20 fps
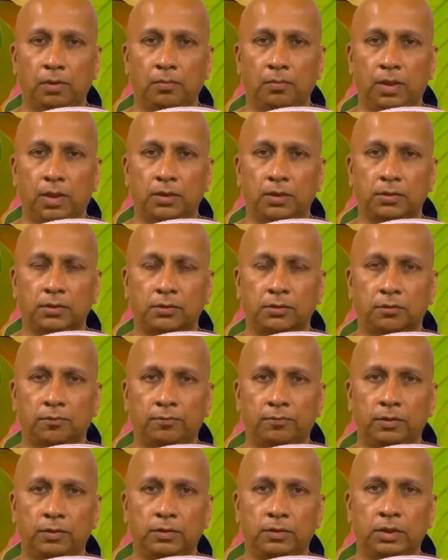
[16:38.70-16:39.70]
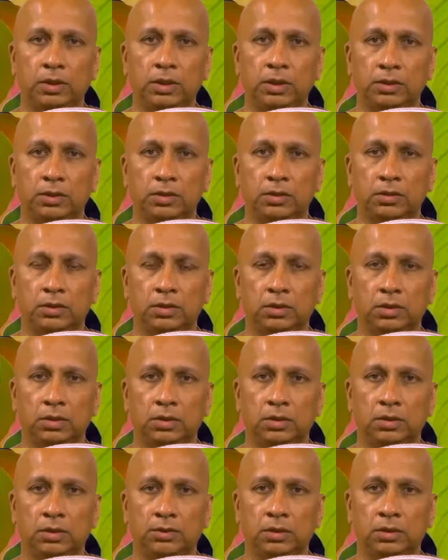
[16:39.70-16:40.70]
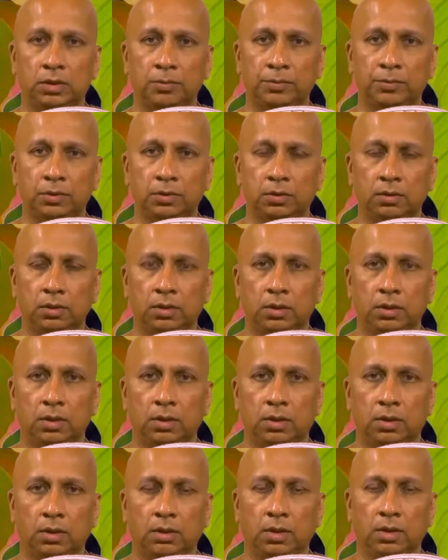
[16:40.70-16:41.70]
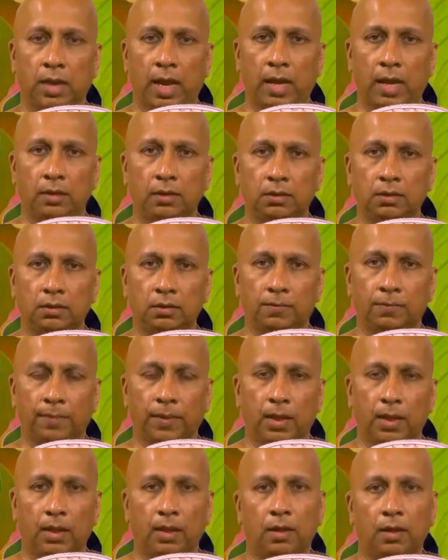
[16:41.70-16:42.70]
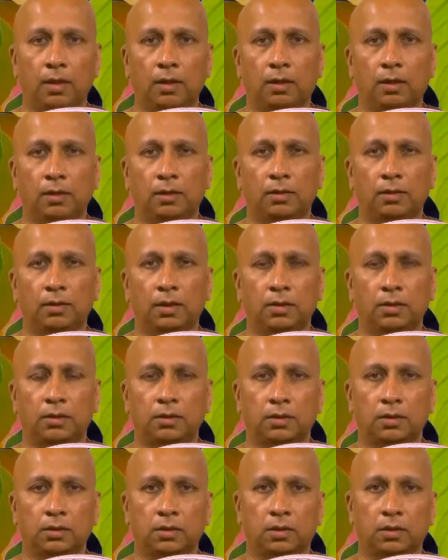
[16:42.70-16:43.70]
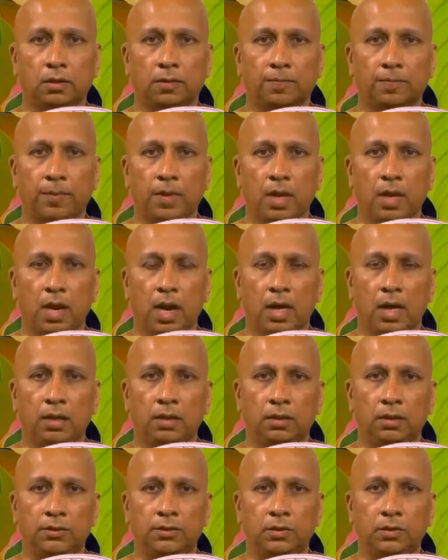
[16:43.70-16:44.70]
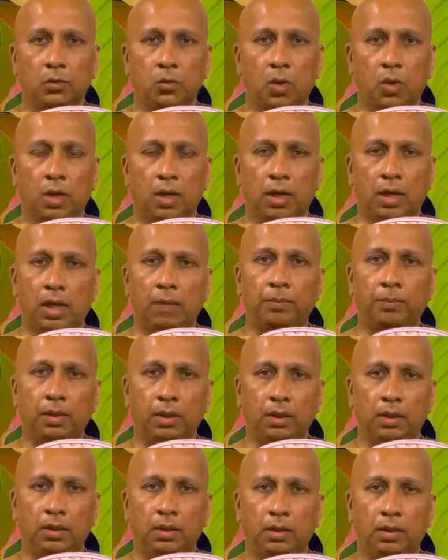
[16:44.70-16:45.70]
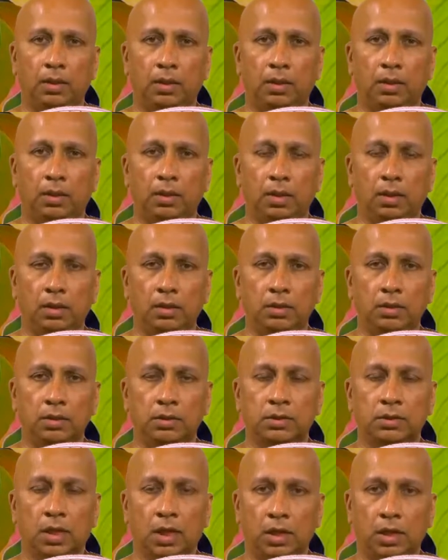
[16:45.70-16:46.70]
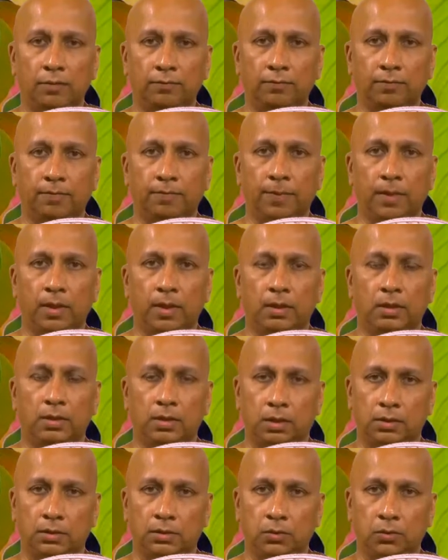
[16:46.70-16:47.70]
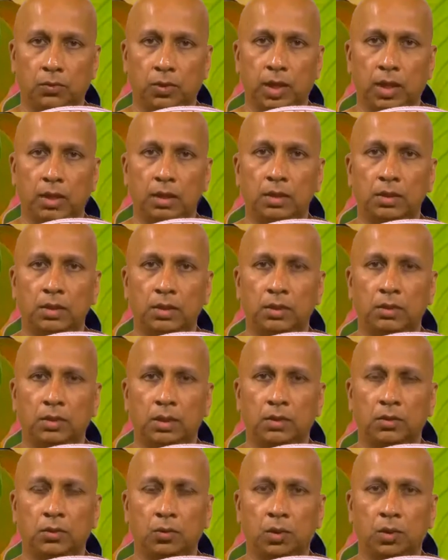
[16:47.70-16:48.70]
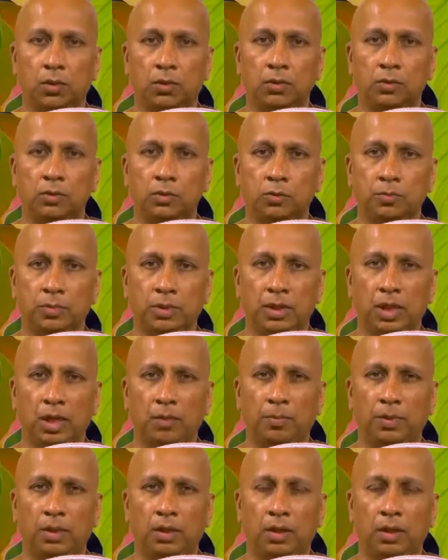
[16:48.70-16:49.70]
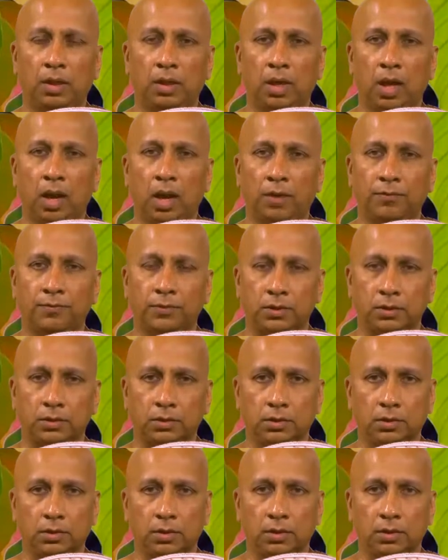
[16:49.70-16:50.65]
places of his teachings in the scripture, in the canon, that unless you are happy in this life, there's no guarantee that you are going to be happy hereafter.